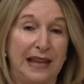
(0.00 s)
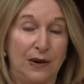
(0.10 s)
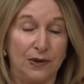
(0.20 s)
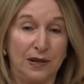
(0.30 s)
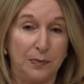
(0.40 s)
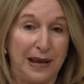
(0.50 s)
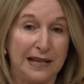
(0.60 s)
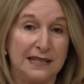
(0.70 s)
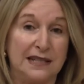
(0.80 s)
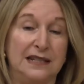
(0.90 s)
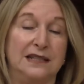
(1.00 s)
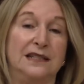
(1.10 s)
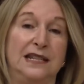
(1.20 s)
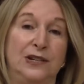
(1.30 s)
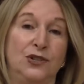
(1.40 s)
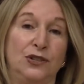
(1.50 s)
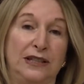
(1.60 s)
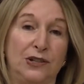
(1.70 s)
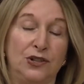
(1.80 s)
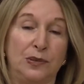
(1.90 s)
our capacity to teach
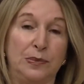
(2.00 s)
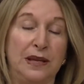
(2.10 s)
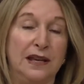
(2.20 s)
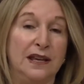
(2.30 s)
leadership.